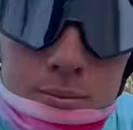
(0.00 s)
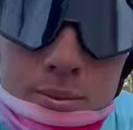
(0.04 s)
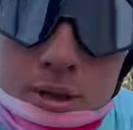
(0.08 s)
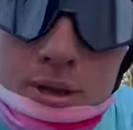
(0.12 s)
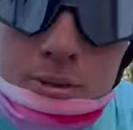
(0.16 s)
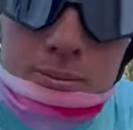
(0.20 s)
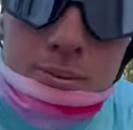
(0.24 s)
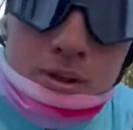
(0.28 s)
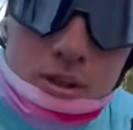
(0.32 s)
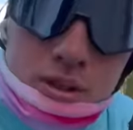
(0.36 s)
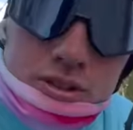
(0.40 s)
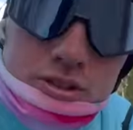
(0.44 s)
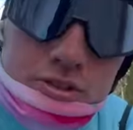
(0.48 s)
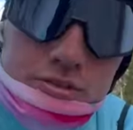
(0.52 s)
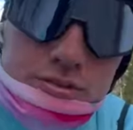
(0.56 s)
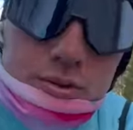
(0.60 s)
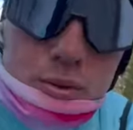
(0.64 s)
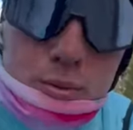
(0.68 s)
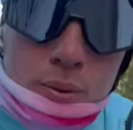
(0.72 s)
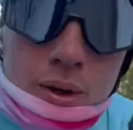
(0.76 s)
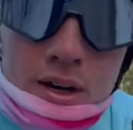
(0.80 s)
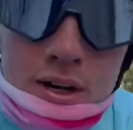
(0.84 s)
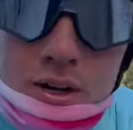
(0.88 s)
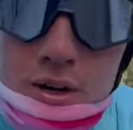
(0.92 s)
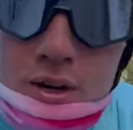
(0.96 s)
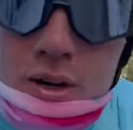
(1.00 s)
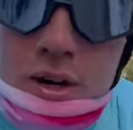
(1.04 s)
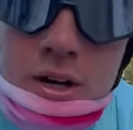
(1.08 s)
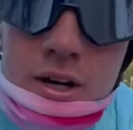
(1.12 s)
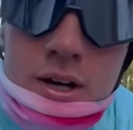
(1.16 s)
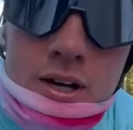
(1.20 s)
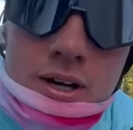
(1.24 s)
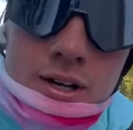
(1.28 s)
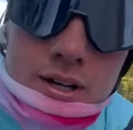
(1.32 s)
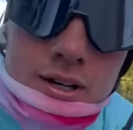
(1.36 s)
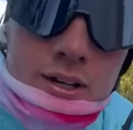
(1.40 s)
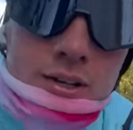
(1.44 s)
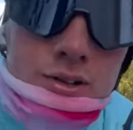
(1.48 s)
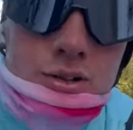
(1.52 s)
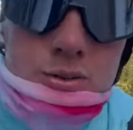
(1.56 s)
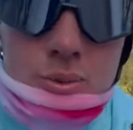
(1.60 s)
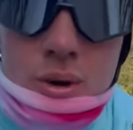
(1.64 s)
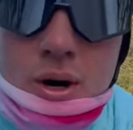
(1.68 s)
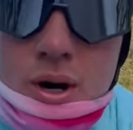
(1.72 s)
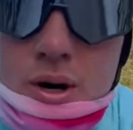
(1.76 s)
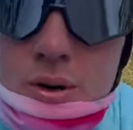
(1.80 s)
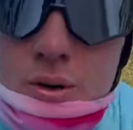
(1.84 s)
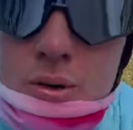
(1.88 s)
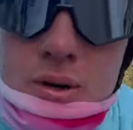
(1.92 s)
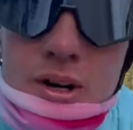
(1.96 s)
but because of the weather,
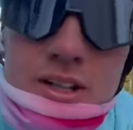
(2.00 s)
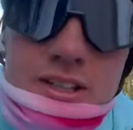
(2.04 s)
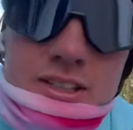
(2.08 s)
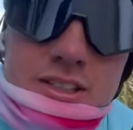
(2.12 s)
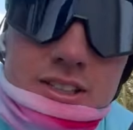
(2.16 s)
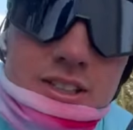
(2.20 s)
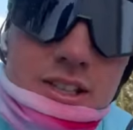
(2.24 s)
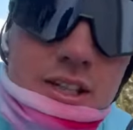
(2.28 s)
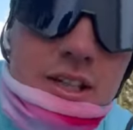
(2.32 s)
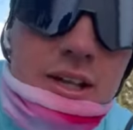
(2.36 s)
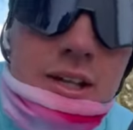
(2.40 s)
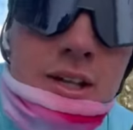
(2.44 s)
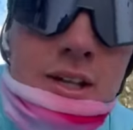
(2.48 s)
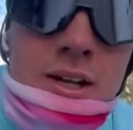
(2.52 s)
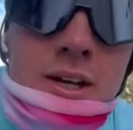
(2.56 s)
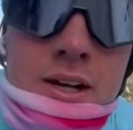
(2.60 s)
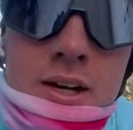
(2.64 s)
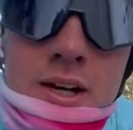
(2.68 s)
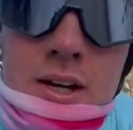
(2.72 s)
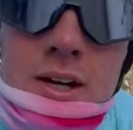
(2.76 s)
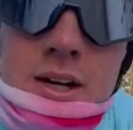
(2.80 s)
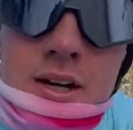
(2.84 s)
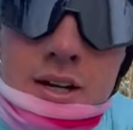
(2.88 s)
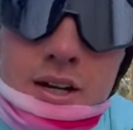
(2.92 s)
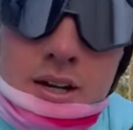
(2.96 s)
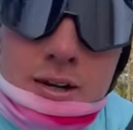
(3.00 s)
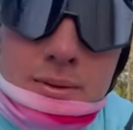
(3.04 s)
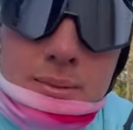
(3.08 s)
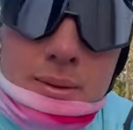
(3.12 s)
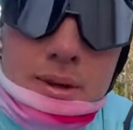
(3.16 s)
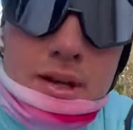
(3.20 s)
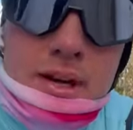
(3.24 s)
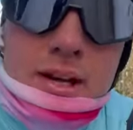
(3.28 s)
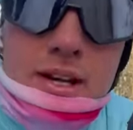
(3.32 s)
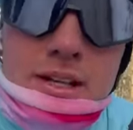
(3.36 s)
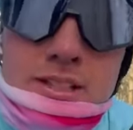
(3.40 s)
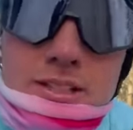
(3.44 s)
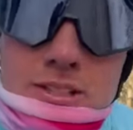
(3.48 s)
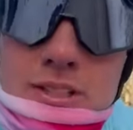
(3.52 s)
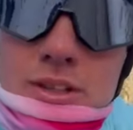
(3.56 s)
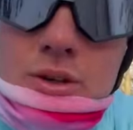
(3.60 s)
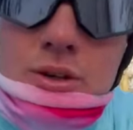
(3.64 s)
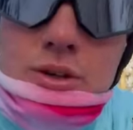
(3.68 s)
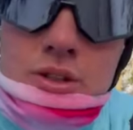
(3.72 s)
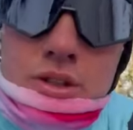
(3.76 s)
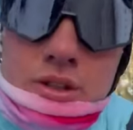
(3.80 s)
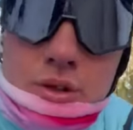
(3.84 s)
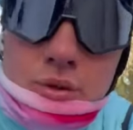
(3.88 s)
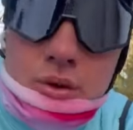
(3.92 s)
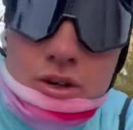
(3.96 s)
tomorrow it's gonna be 0
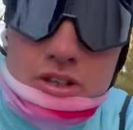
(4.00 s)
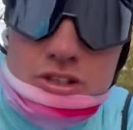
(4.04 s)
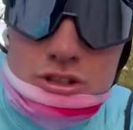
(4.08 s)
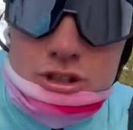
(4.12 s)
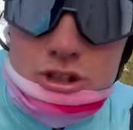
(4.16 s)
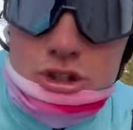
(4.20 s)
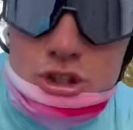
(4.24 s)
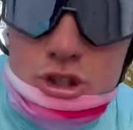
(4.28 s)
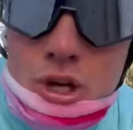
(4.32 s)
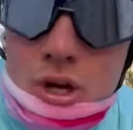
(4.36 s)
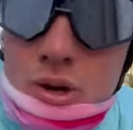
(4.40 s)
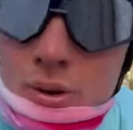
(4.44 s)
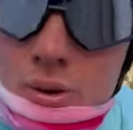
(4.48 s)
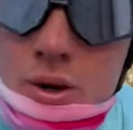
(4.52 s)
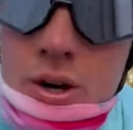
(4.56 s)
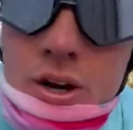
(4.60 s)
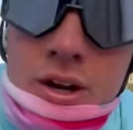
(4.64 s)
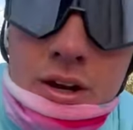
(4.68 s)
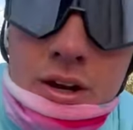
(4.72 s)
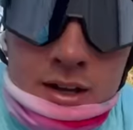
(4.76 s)
degrees and snow.